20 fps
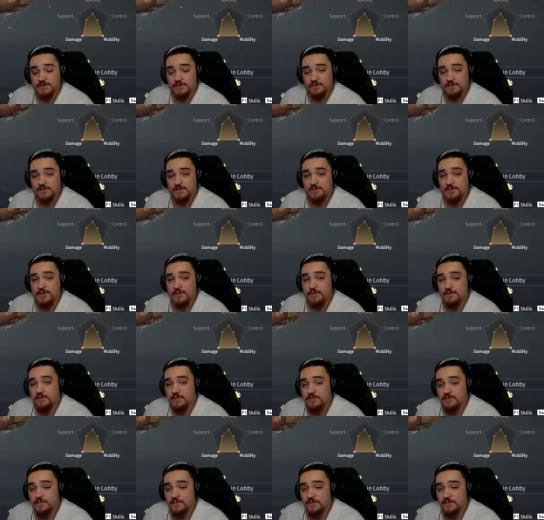going to be
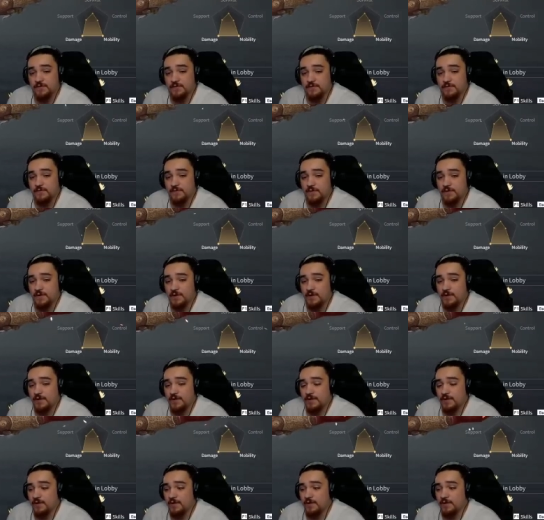useful,
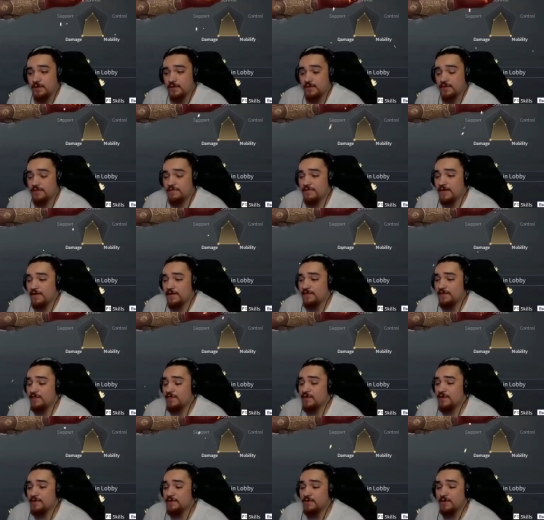the fact that
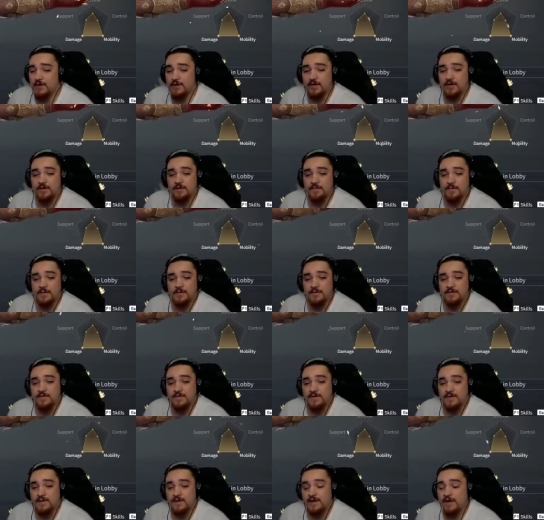the Naraka
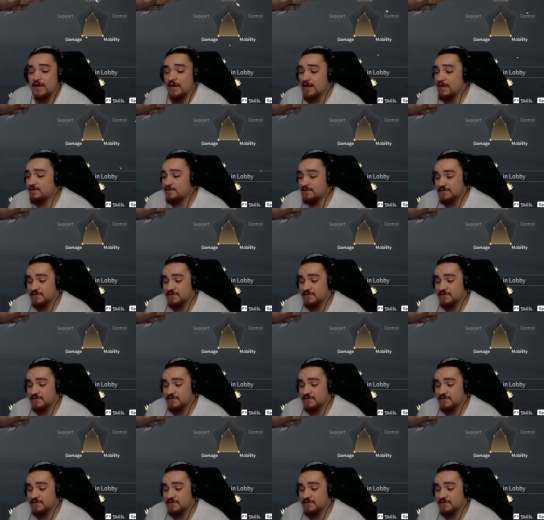community, I have to